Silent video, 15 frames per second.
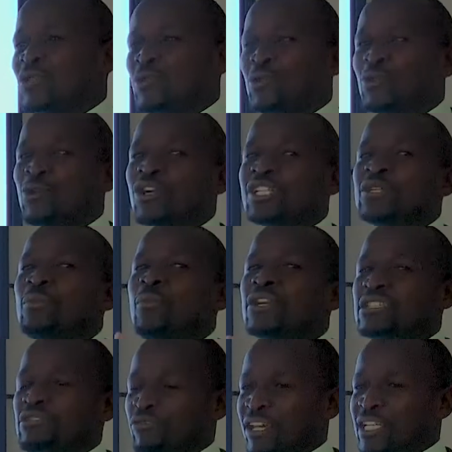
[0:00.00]
do not
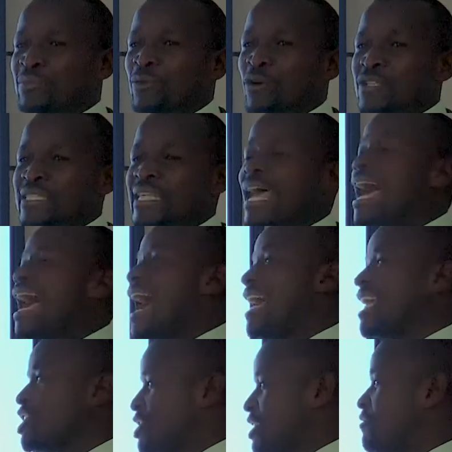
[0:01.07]
motivate because they are
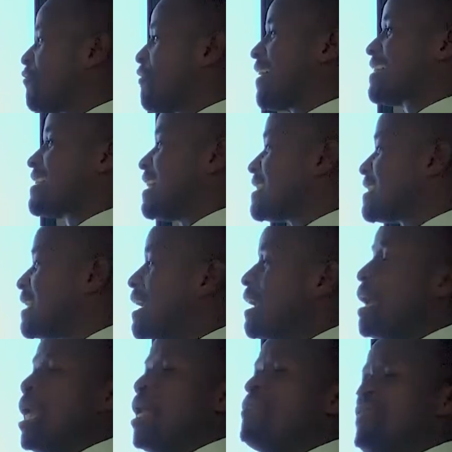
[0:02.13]
hygiene factors,
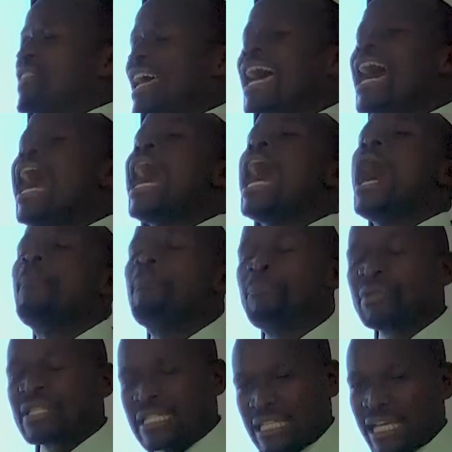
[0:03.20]
their
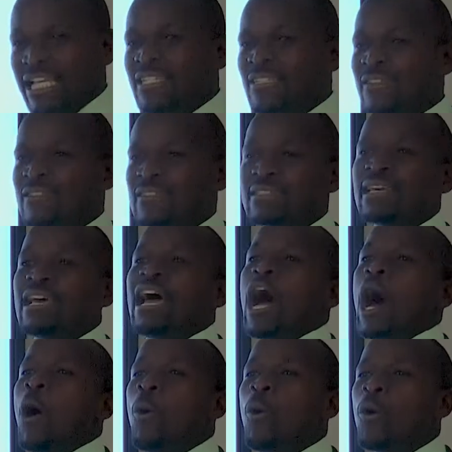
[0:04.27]
absence
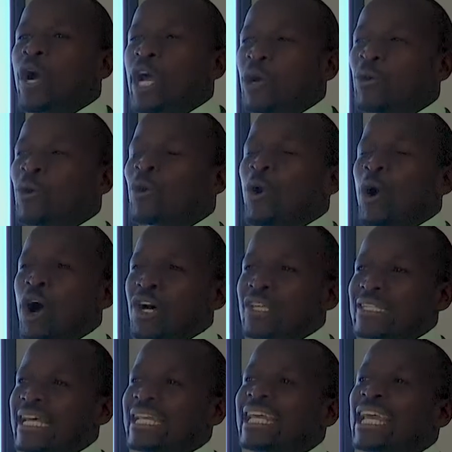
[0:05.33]
will
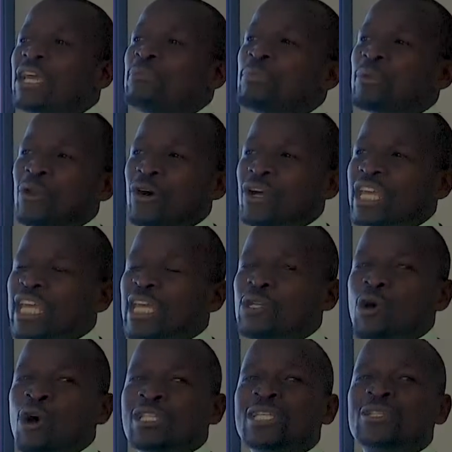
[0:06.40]
cause an employee
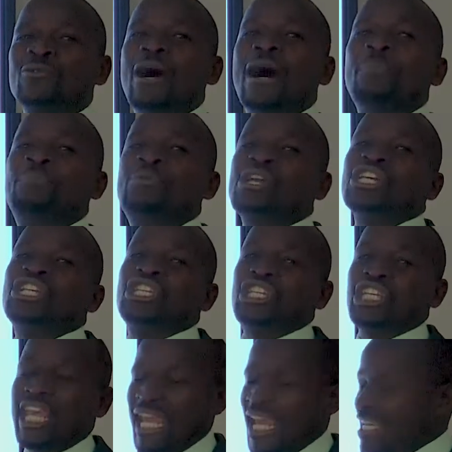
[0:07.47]
not to
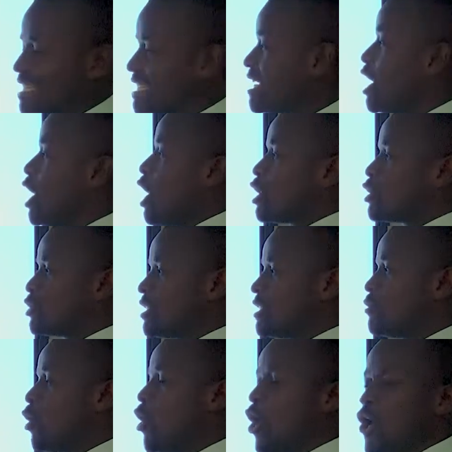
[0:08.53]

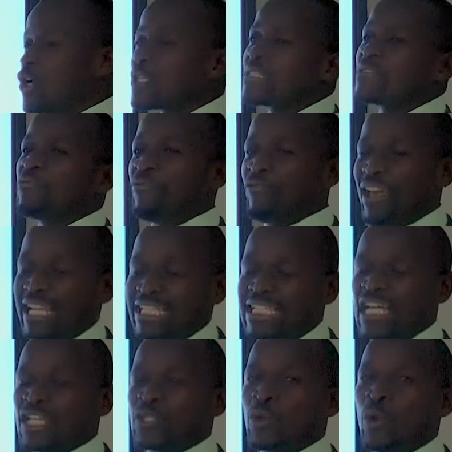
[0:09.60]
appreciate those
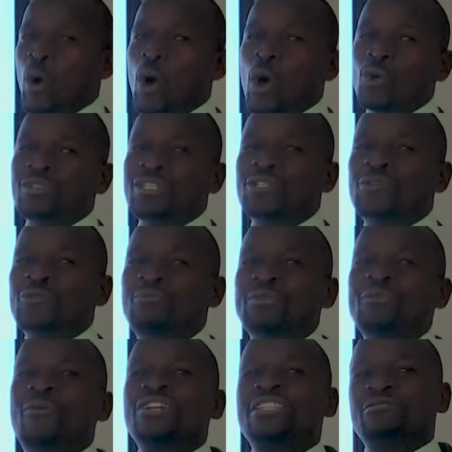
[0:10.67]
factors called to be
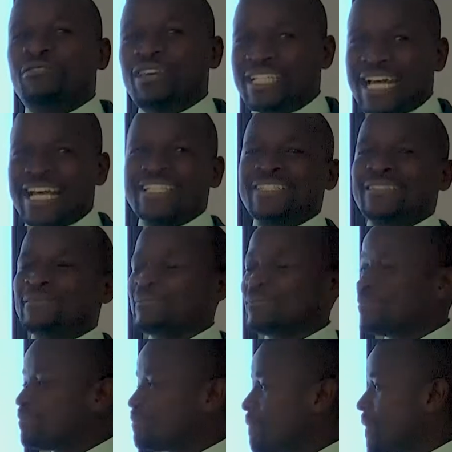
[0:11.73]
motivators.
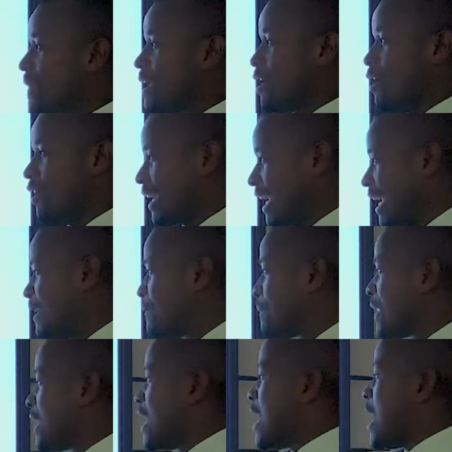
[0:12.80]

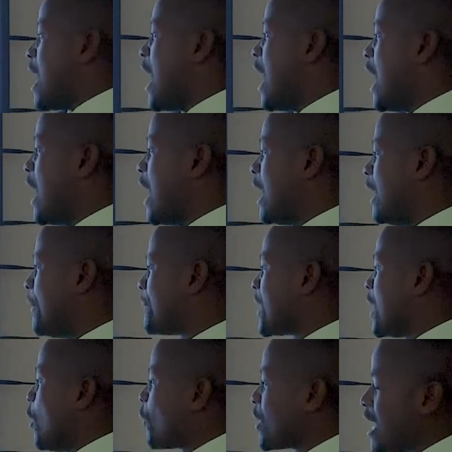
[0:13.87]
Okay?
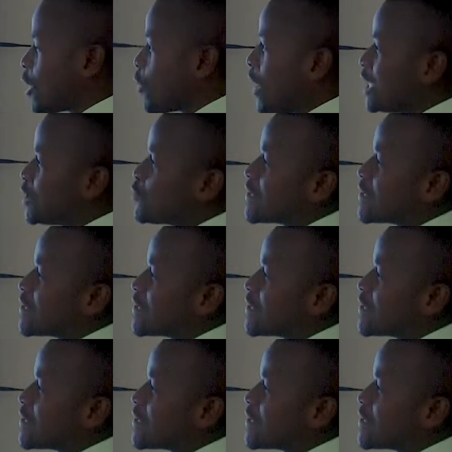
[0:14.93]
We are going to